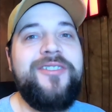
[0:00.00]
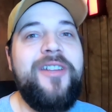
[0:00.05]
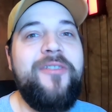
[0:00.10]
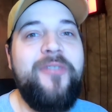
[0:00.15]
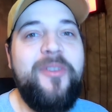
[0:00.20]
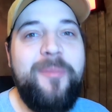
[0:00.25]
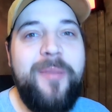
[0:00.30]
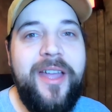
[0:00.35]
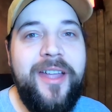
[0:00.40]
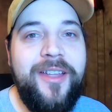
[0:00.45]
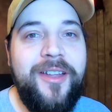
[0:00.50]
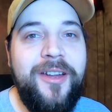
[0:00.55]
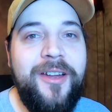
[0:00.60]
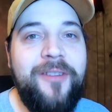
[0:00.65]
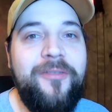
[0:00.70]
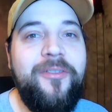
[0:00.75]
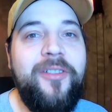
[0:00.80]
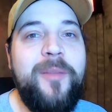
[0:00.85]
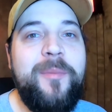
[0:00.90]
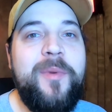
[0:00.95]
Jeffrey back
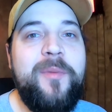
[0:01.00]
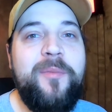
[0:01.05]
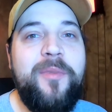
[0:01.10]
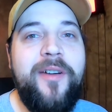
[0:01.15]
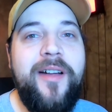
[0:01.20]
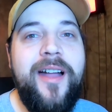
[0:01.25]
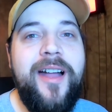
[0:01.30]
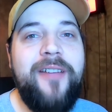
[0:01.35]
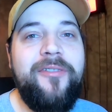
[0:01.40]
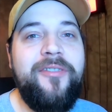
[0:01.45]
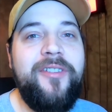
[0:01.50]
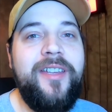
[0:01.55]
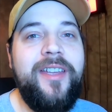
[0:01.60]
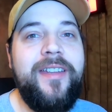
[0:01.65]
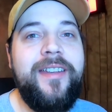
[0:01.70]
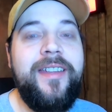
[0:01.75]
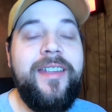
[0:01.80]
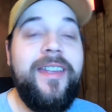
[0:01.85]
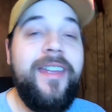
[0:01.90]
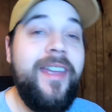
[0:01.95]
here at Flippin'
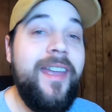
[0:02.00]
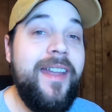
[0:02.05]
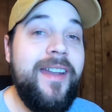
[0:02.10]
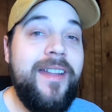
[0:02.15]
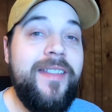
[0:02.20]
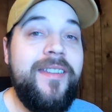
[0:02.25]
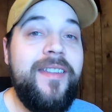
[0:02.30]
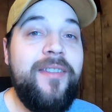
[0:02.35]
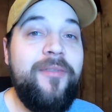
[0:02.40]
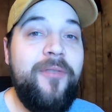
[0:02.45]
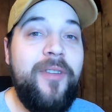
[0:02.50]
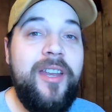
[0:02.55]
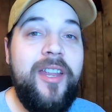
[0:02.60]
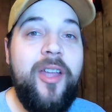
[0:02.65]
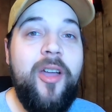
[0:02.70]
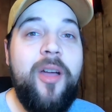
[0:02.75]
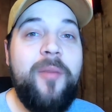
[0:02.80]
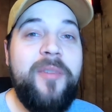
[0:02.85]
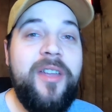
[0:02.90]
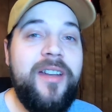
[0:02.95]
Profit, and in this
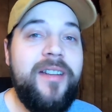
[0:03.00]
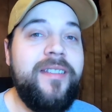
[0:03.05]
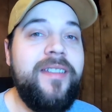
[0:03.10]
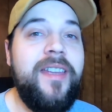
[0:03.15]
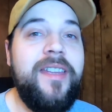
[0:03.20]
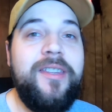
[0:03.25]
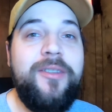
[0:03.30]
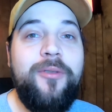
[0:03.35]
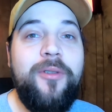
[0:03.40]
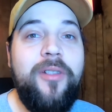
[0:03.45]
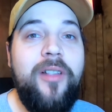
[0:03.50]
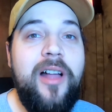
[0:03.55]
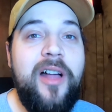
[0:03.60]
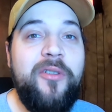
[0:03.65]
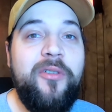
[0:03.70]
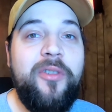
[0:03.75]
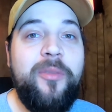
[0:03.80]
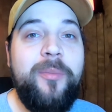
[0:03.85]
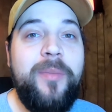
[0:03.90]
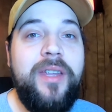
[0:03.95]
video I'm going to take you
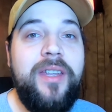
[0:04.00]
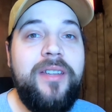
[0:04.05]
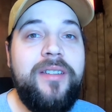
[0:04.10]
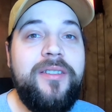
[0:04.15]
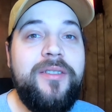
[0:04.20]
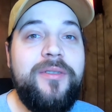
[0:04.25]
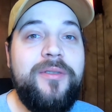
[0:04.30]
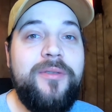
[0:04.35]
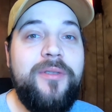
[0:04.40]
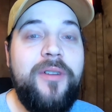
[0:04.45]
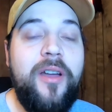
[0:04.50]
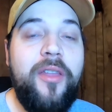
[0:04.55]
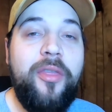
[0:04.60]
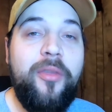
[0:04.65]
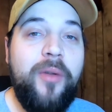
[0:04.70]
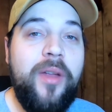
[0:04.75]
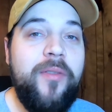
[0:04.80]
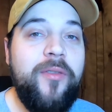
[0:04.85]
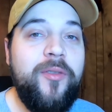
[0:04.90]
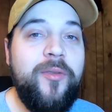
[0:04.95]
along with me to a
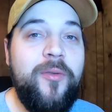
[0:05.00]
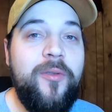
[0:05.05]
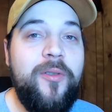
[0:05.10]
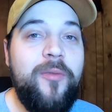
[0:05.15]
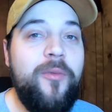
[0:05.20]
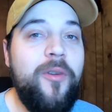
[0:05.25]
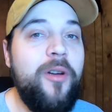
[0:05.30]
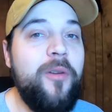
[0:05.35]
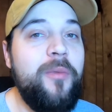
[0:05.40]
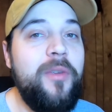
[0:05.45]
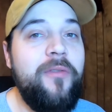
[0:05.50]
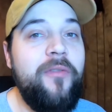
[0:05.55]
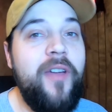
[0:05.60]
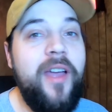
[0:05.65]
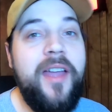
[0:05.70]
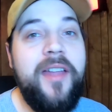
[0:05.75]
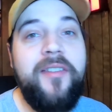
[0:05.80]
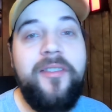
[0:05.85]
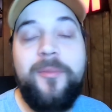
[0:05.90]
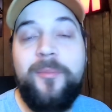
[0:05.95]
thrift store where we
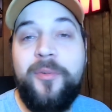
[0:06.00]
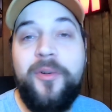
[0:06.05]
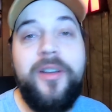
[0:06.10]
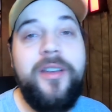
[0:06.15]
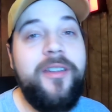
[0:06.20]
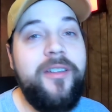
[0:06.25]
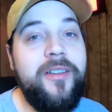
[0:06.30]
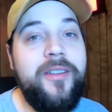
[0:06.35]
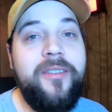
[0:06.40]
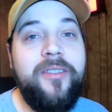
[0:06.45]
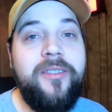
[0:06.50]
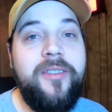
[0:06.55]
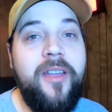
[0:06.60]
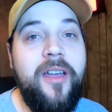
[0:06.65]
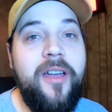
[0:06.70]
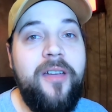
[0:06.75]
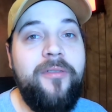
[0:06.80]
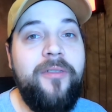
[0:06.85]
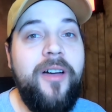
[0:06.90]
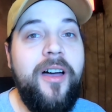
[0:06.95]
find some pretty good
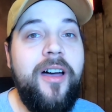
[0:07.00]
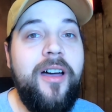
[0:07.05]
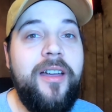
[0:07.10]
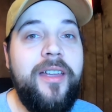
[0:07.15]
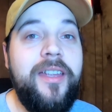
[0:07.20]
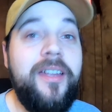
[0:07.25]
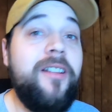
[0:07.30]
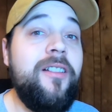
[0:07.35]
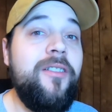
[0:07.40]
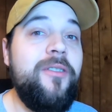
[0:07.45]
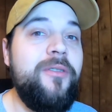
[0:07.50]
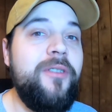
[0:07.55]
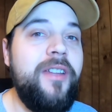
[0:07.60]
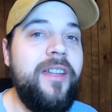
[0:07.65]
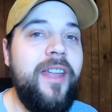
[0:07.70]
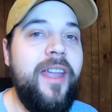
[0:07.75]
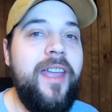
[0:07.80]
stuff, including